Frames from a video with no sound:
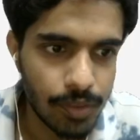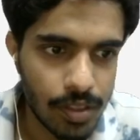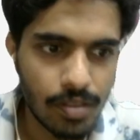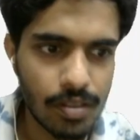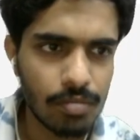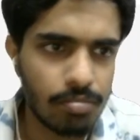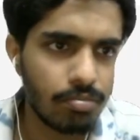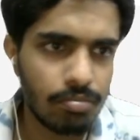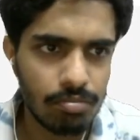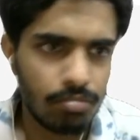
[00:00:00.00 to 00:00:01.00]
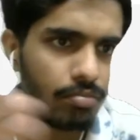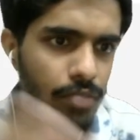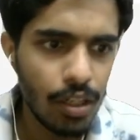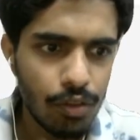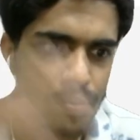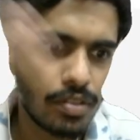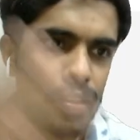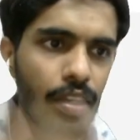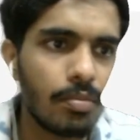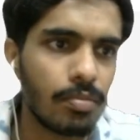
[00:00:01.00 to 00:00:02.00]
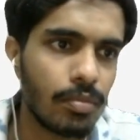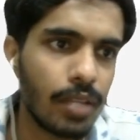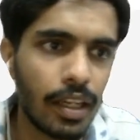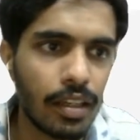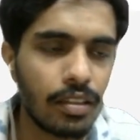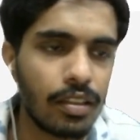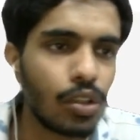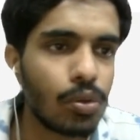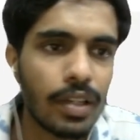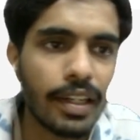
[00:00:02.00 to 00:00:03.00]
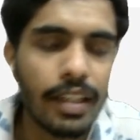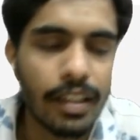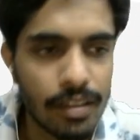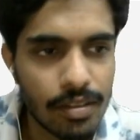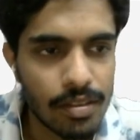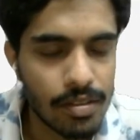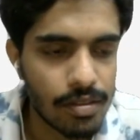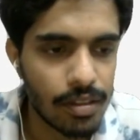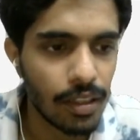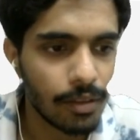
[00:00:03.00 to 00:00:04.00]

It's a kind of a same like the Euclidean distance, right?